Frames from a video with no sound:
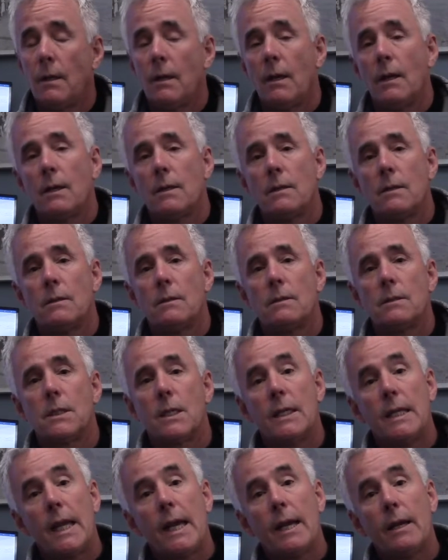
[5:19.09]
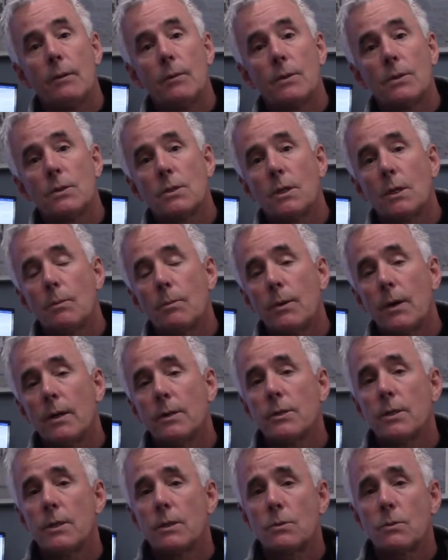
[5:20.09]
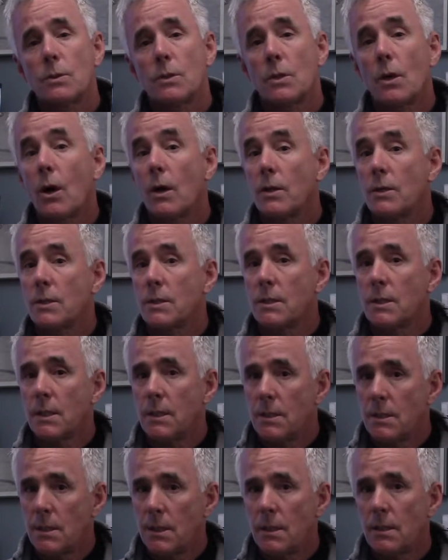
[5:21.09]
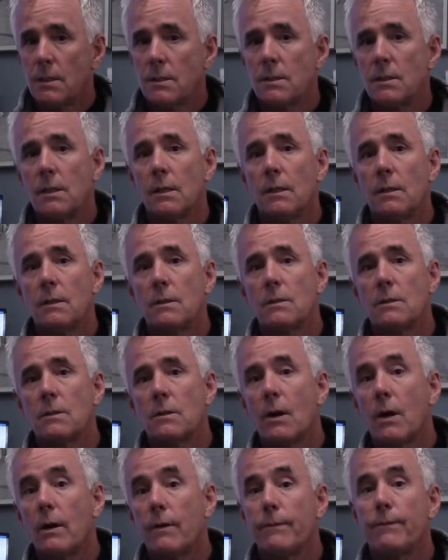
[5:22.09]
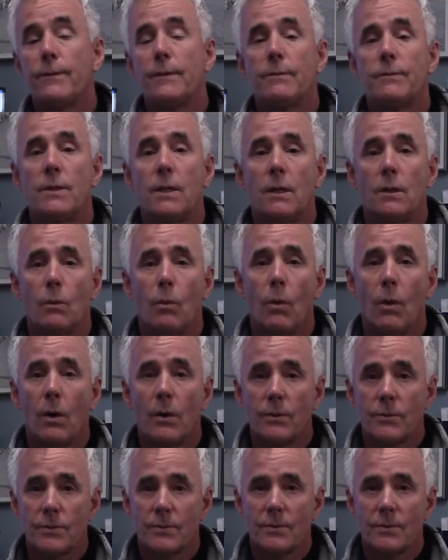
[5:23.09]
And today we're seeing projects with R60 in the ceilings and R50 in the walls.